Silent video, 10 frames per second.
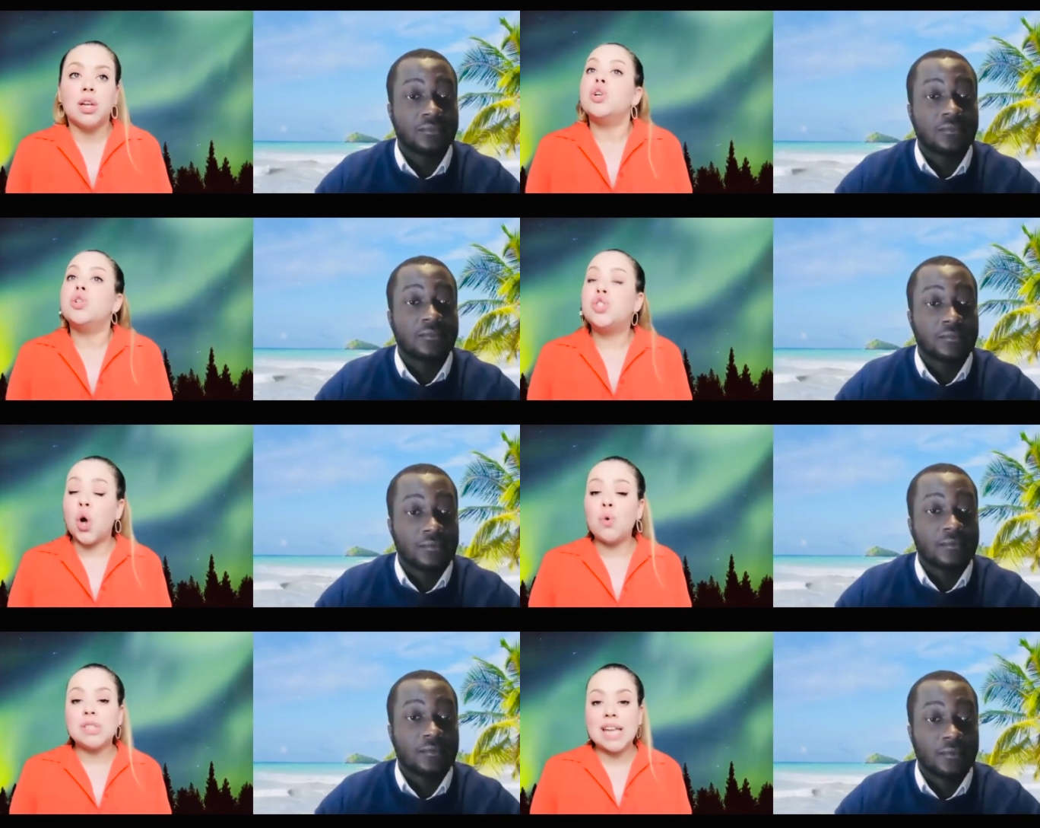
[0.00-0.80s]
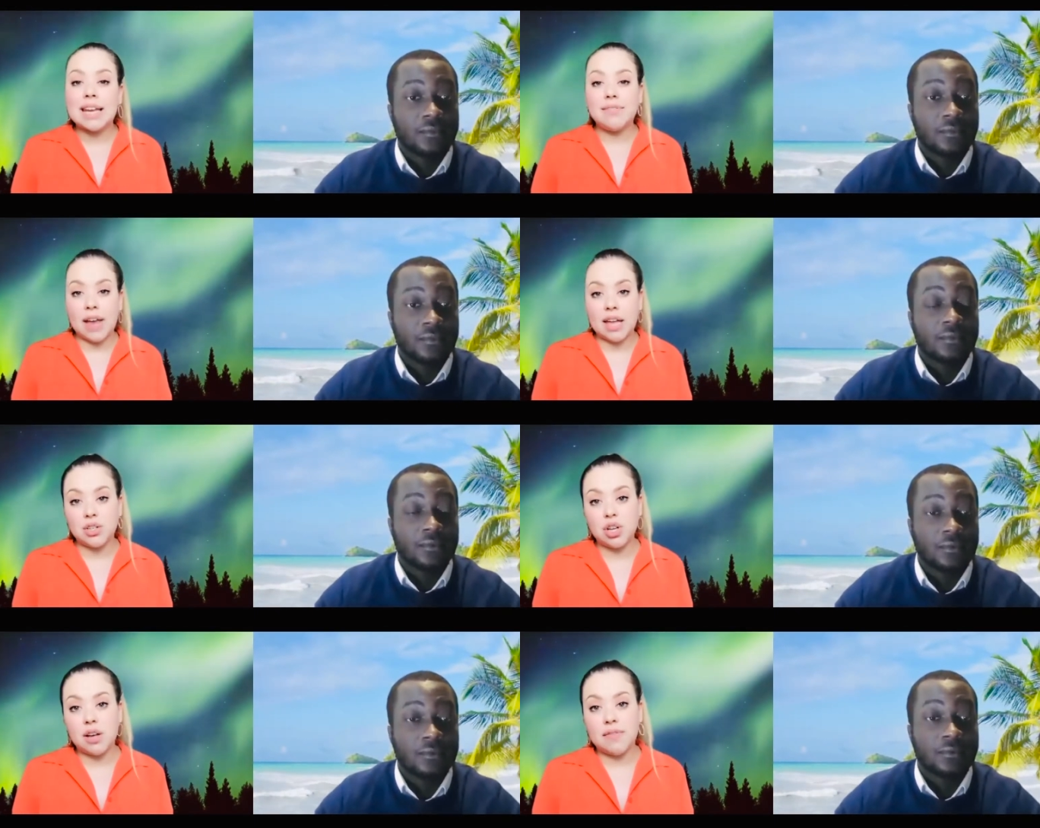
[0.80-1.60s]
Speaker 1: don't take advantage
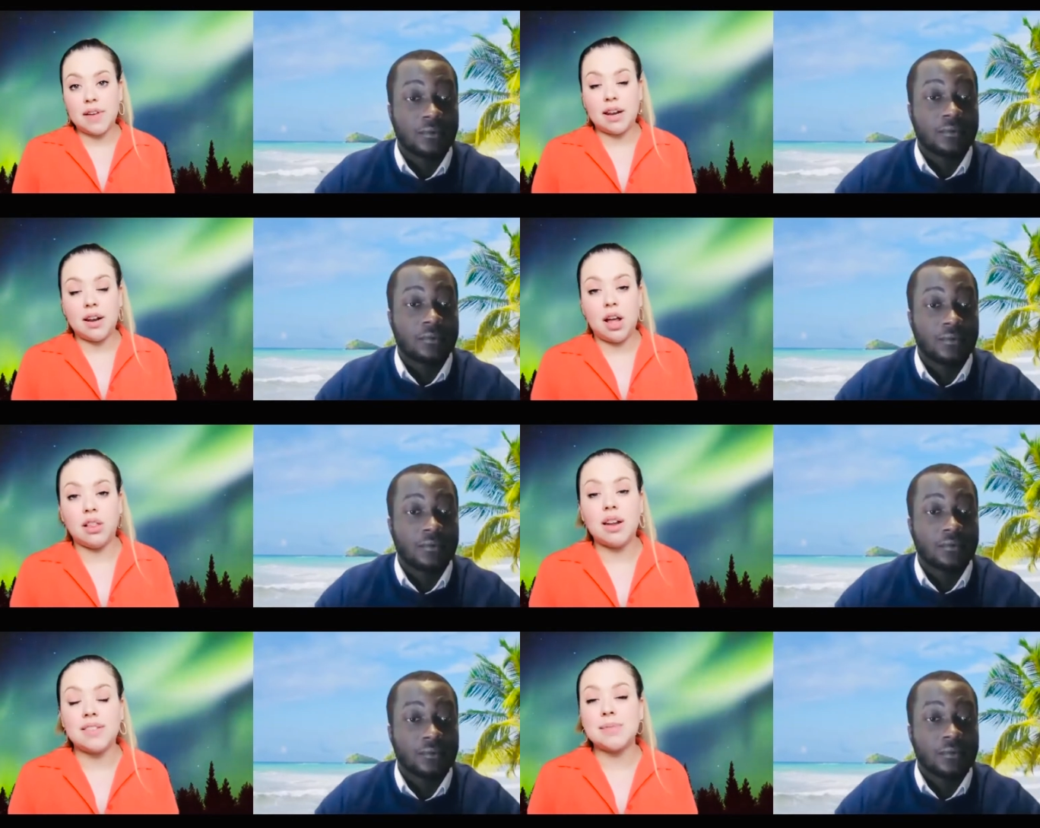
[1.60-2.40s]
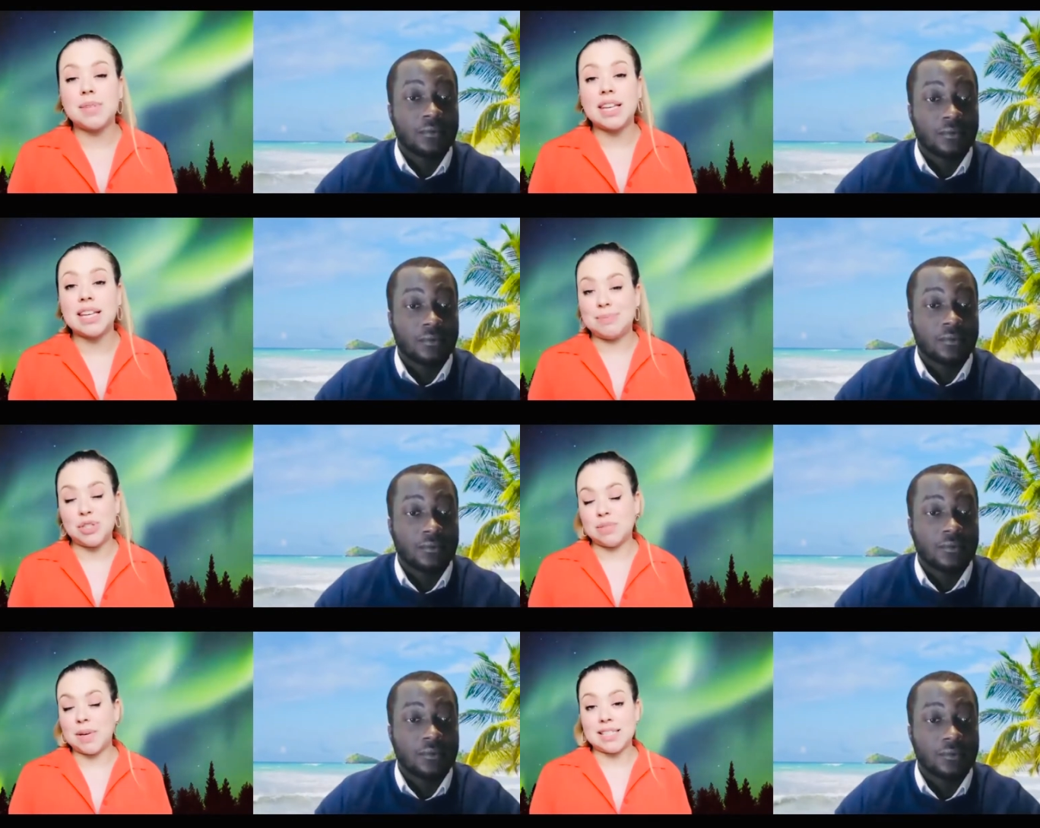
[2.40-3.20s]
of and a lot of times i think it's just
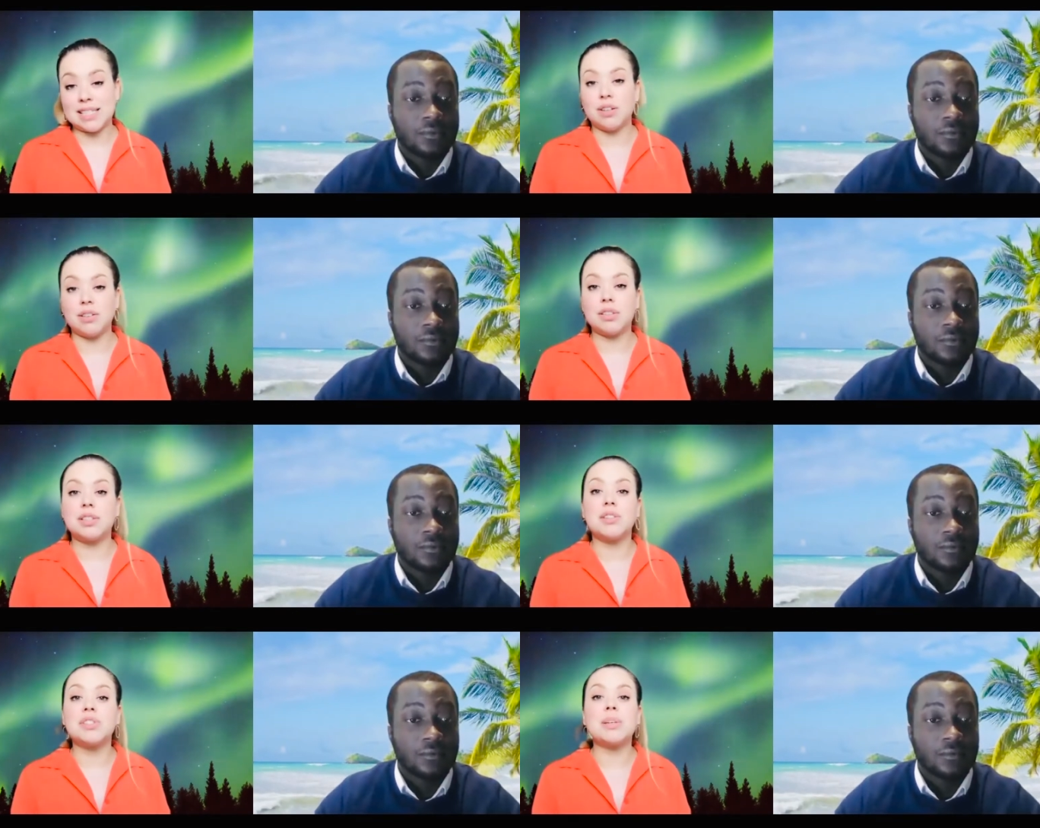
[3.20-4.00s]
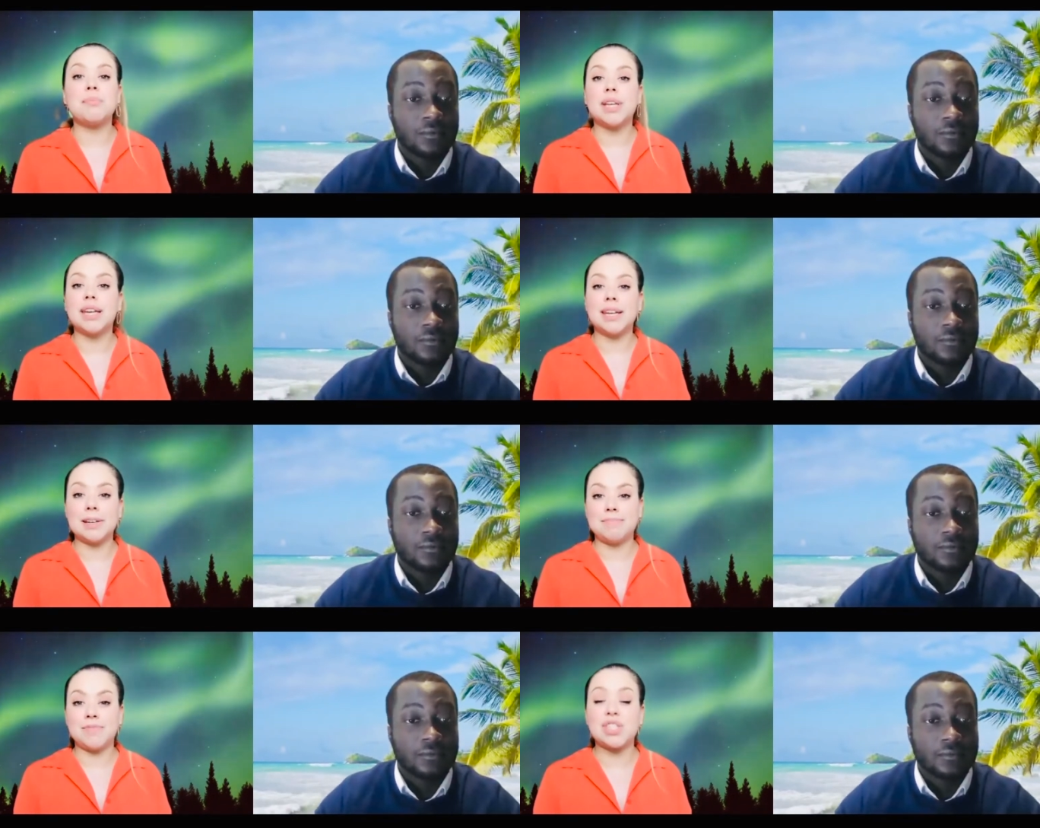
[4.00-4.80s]
because they're they're simply
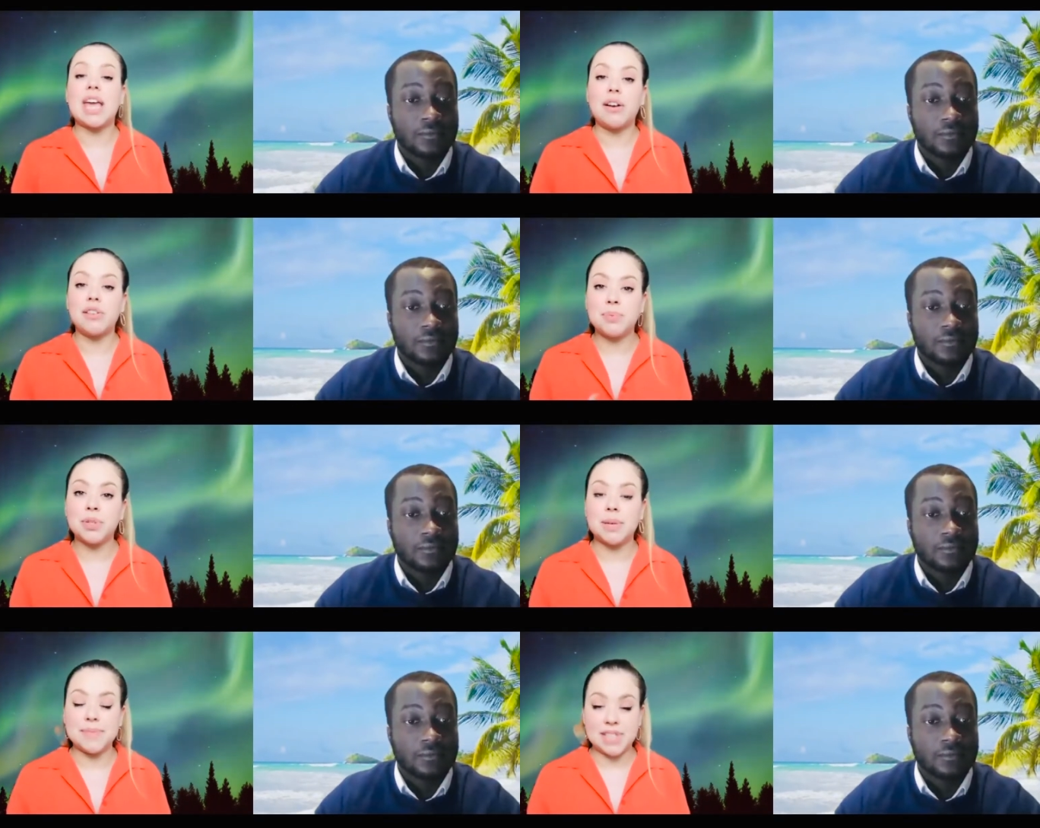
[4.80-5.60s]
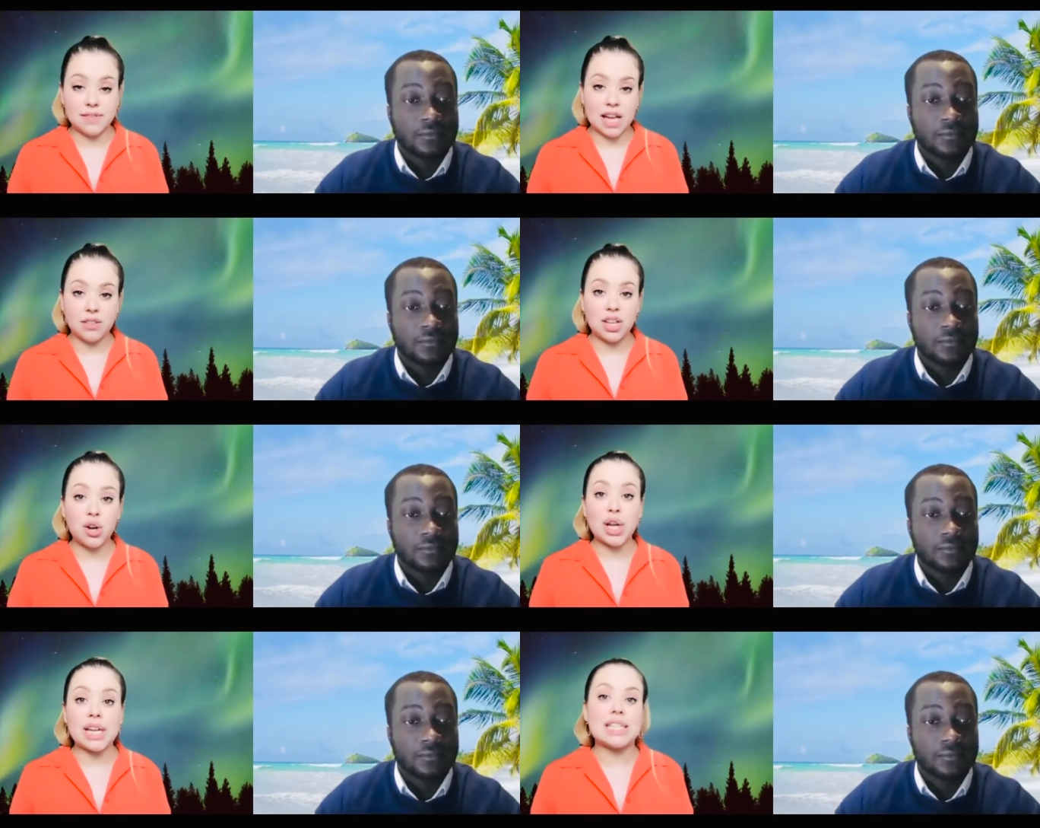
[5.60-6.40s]
scared to put themselves out there
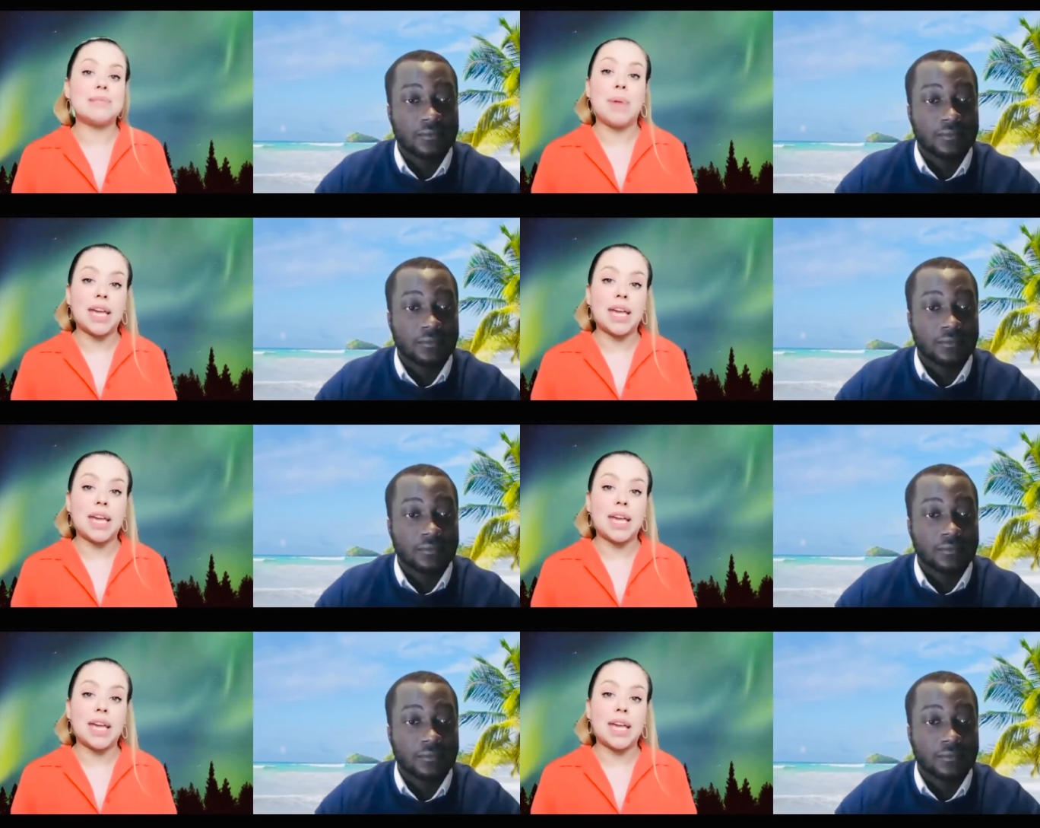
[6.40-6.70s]
is making